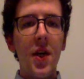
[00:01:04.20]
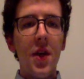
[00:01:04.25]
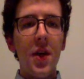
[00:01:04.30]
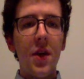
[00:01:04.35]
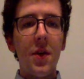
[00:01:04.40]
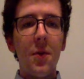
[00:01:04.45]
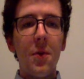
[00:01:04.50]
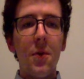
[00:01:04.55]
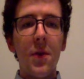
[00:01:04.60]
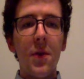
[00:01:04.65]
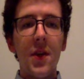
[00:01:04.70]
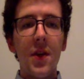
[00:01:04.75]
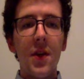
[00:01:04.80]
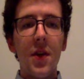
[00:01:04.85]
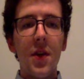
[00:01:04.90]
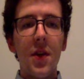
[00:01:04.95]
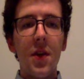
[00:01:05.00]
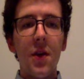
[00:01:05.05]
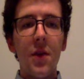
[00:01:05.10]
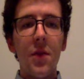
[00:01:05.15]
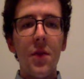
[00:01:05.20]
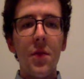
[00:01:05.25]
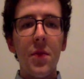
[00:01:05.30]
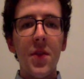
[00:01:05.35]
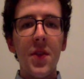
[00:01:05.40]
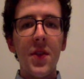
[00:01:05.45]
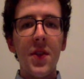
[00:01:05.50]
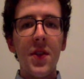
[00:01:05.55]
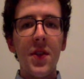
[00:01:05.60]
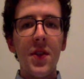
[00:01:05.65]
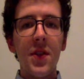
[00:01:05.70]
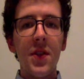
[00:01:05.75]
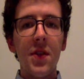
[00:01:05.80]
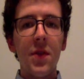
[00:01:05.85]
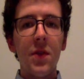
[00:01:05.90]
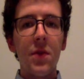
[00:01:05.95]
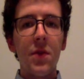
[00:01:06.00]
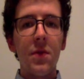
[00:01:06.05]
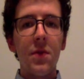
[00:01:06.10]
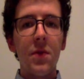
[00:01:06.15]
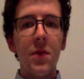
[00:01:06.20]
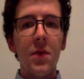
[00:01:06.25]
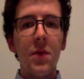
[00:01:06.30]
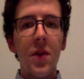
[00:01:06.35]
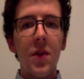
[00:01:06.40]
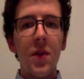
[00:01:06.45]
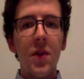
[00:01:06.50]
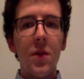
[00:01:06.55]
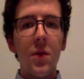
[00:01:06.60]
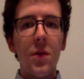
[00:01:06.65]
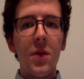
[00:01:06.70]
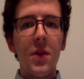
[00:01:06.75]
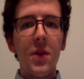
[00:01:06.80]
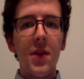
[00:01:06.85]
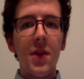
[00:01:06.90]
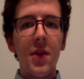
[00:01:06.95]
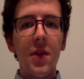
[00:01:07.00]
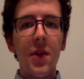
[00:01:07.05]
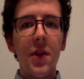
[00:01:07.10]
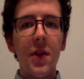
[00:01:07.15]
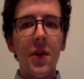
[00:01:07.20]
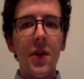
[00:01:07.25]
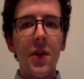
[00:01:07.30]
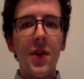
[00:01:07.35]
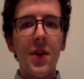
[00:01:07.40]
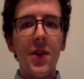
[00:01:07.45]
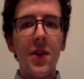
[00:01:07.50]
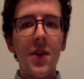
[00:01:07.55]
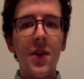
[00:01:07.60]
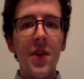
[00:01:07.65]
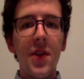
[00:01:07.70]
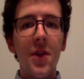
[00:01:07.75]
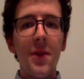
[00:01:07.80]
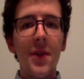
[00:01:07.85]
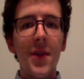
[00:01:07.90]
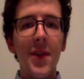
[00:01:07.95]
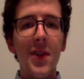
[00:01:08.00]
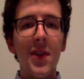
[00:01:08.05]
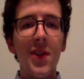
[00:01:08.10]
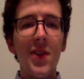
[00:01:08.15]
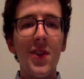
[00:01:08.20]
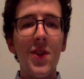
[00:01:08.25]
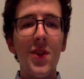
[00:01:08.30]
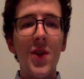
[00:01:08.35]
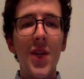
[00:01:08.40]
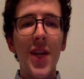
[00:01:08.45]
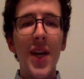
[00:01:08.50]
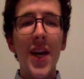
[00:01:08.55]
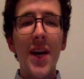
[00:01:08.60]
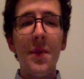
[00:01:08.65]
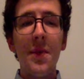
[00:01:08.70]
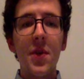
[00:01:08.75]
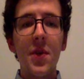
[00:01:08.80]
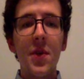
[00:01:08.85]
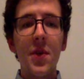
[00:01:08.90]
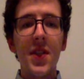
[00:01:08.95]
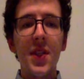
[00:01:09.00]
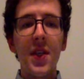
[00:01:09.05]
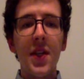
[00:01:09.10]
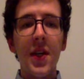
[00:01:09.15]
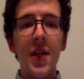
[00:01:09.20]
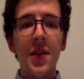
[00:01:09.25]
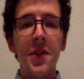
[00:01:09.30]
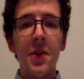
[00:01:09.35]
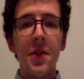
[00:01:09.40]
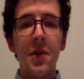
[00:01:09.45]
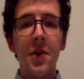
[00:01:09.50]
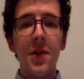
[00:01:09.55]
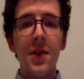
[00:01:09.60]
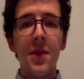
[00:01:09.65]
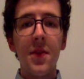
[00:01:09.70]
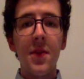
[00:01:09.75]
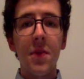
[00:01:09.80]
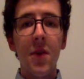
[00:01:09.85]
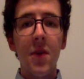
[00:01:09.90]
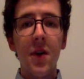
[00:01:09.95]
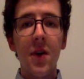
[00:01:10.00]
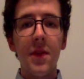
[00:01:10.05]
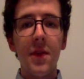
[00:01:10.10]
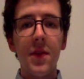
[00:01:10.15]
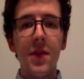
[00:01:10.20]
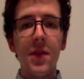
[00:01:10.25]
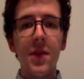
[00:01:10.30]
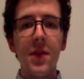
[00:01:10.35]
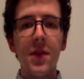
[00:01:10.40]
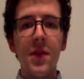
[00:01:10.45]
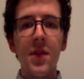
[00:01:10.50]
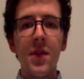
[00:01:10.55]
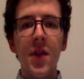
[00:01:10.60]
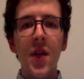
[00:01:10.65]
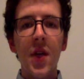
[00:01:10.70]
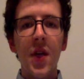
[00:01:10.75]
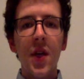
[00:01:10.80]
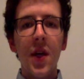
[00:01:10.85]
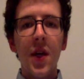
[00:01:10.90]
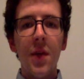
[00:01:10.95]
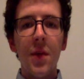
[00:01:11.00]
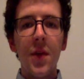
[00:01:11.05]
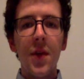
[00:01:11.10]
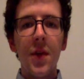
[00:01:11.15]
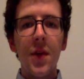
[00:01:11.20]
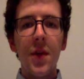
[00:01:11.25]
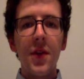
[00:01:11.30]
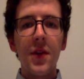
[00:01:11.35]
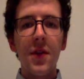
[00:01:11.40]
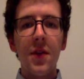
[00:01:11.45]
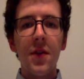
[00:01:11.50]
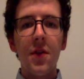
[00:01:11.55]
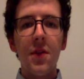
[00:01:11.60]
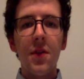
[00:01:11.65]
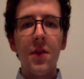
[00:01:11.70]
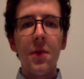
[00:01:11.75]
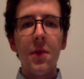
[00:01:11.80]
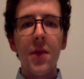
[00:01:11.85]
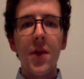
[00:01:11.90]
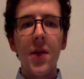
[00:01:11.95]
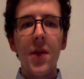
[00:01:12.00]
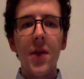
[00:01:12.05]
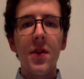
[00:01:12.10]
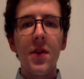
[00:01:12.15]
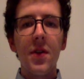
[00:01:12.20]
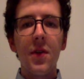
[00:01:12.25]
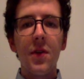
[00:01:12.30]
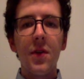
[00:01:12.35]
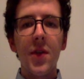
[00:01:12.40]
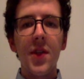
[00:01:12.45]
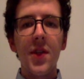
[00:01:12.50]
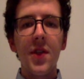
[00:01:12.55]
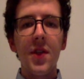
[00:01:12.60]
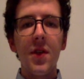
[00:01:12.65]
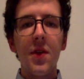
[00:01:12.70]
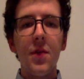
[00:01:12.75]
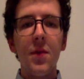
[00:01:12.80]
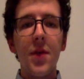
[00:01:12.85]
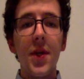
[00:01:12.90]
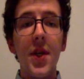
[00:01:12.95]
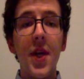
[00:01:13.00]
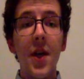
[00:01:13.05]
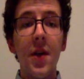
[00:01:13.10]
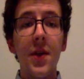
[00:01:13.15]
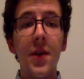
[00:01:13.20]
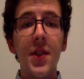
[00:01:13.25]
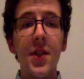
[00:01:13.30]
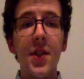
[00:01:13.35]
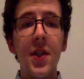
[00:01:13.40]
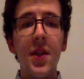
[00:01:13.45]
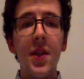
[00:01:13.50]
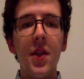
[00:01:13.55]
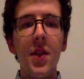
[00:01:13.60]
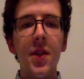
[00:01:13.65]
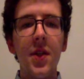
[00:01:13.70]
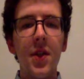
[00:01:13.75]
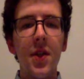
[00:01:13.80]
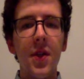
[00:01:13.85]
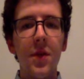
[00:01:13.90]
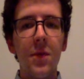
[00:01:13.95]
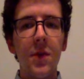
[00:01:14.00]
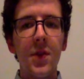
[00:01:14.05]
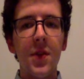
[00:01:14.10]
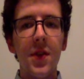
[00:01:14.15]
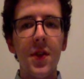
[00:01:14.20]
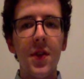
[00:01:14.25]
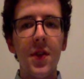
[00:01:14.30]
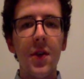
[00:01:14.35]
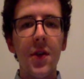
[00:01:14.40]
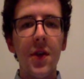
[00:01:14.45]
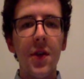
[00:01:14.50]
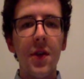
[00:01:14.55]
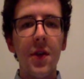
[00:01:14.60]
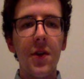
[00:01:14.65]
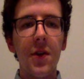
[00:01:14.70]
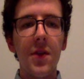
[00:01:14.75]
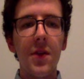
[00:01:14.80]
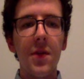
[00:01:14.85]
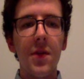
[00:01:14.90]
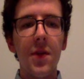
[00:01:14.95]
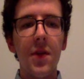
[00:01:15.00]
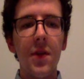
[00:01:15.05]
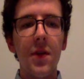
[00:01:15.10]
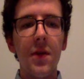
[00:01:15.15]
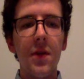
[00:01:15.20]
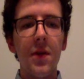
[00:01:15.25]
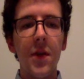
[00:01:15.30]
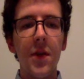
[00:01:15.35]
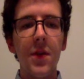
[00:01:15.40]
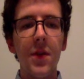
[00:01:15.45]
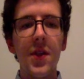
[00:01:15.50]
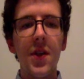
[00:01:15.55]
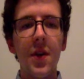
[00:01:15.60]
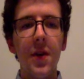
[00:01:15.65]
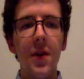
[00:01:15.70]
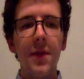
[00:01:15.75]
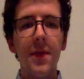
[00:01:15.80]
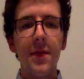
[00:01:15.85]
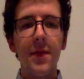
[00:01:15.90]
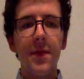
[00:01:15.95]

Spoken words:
According to the Harvard Business School, a one-star increase on Yelp can lead to a 9% increase in profits. And when you consult with Restaurant Rescue, we guarantee a one-star increase within your first year.